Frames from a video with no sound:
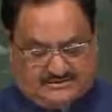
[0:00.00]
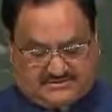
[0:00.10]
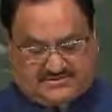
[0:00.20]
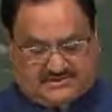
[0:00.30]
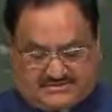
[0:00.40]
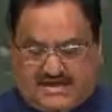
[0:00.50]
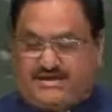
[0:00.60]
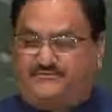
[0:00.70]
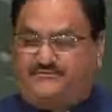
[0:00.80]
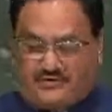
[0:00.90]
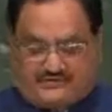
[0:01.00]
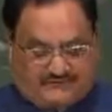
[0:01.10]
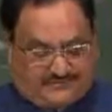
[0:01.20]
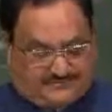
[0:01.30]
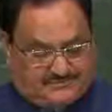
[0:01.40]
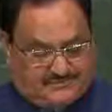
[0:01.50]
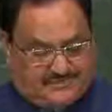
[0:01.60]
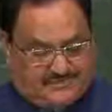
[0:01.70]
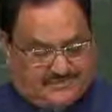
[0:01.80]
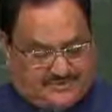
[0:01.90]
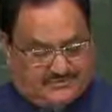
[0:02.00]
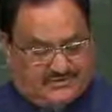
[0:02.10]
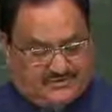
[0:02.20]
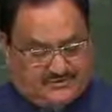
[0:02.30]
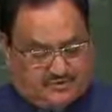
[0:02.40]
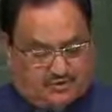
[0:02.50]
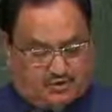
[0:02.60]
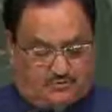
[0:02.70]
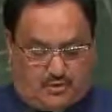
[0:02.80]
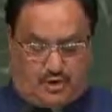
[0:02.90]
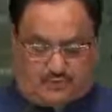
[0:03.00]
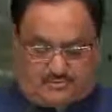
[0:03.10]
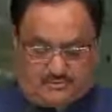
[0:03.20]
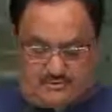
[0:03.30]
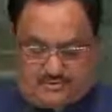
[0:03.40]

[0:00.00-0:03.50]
This is the time for developed countries to do more,